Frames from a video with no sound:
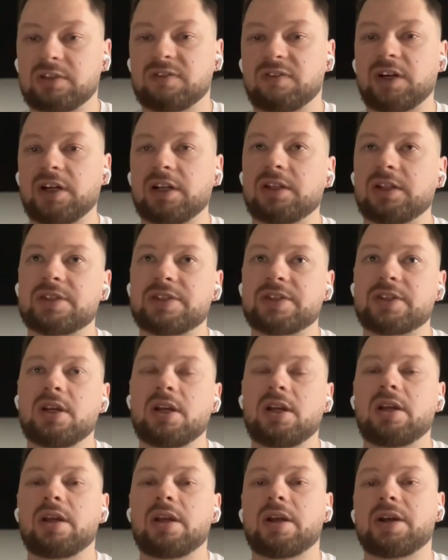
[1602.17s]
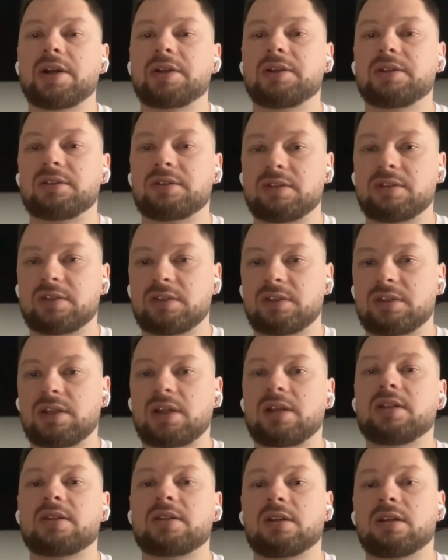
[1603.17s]
files and it
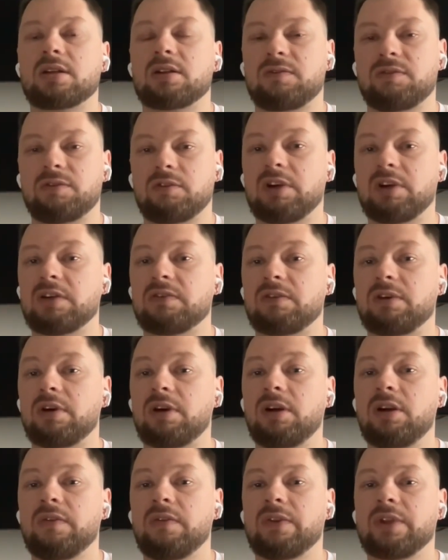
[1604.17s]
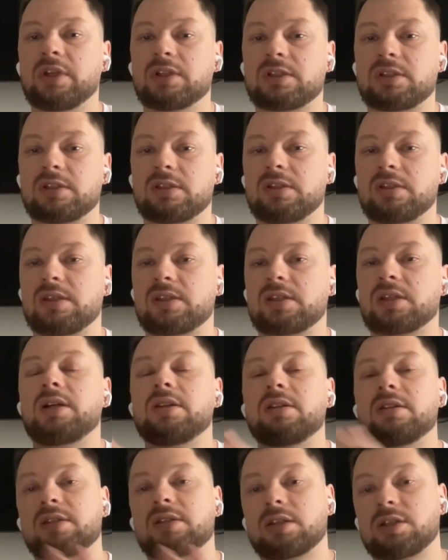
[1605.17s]
stays there forever. It's
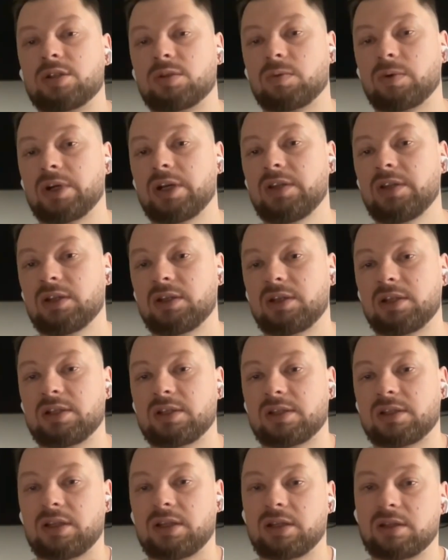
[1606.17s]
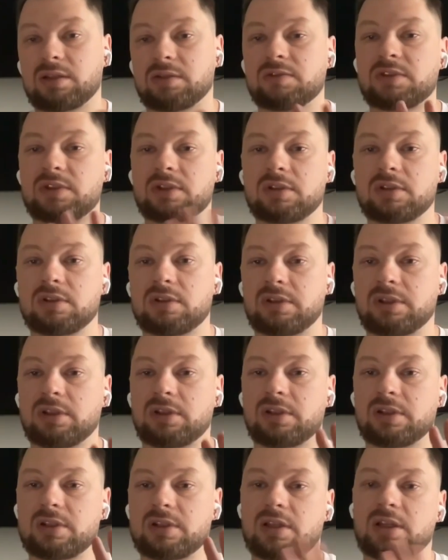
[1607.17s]
designed in such a way that it's like constantly
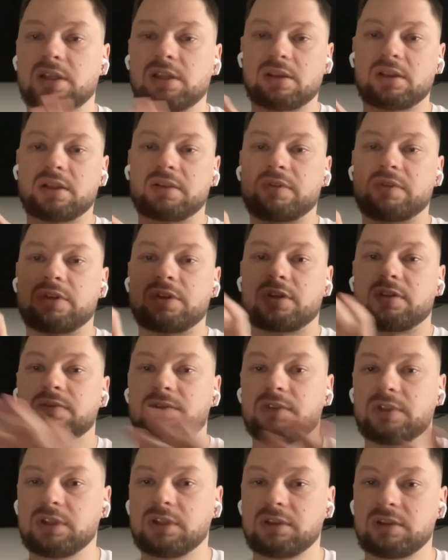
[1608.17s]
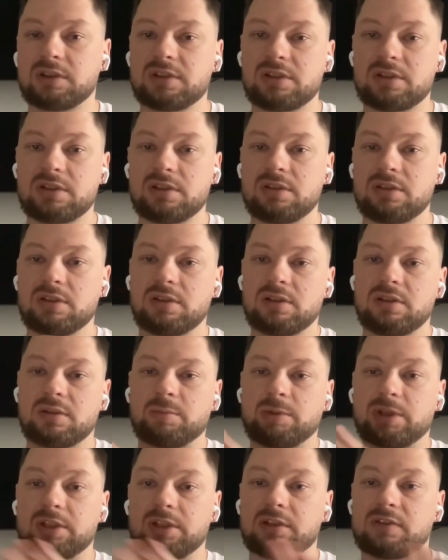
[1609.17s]
like slightly reshuffling this
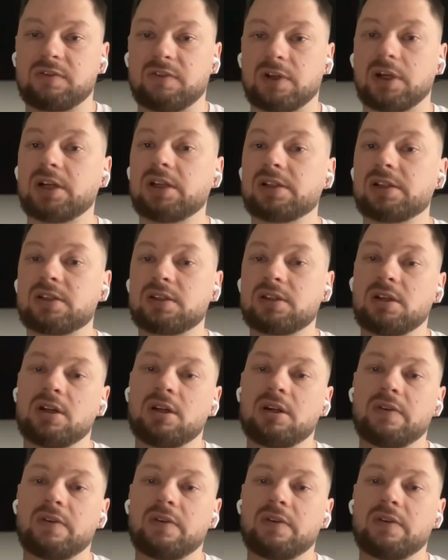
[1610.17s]
Parquet files.